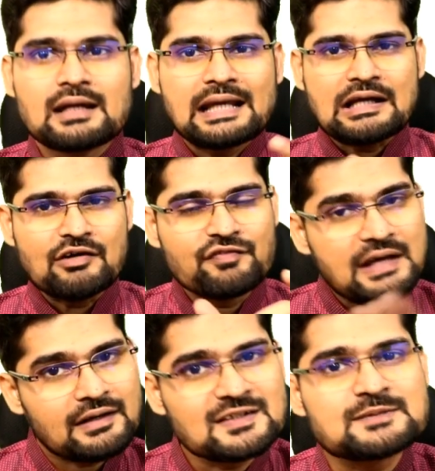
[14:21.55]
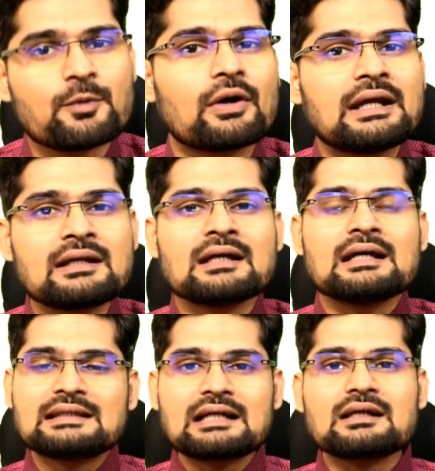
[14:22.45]
an awareness point
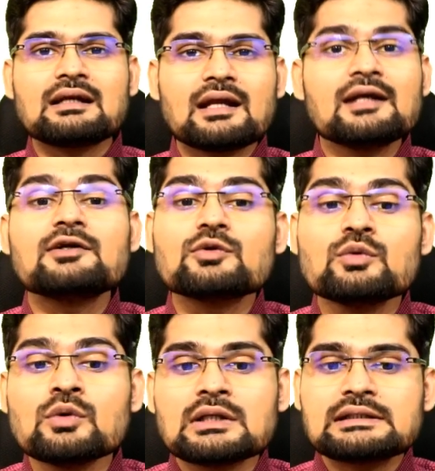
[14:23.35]
that led to